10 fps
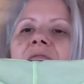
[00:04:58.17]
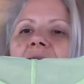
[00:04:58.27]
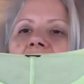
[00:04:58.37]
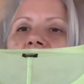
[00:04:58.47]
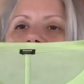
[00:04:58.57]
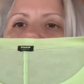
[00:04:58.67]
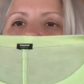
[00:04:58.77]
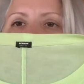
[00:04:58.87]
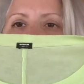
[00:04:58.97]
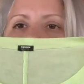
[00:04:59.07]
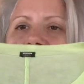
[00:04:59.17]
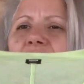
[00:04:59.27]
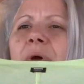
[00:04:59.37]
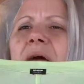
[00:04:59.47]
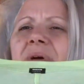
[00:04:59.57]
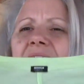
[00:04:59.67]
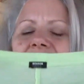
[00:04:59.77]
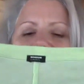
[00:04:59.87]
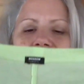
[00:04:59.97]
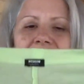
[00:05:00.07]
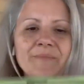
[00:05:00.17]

a It's showing up kind of green,